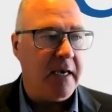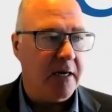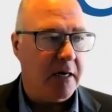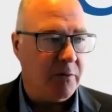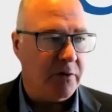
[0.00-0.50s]

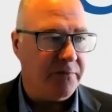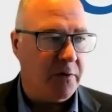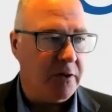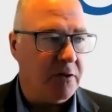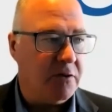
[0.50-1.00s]
in our
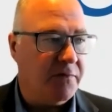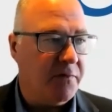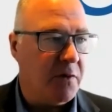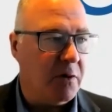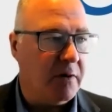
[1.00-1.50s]
portfolios
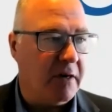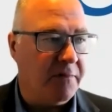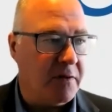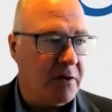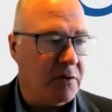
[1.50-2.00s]
for uh,
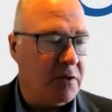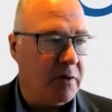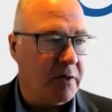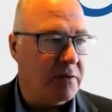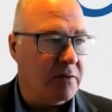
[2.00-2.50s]
for those who
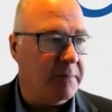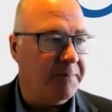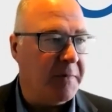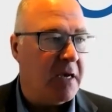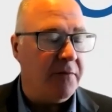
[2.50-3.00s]
are using
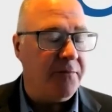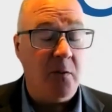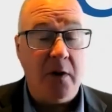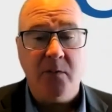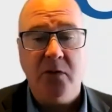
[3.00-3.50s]
them. If
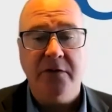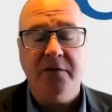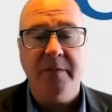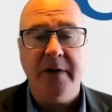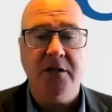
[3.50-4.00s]
you want more
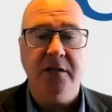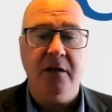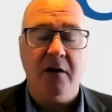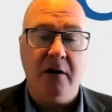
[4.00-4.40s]
information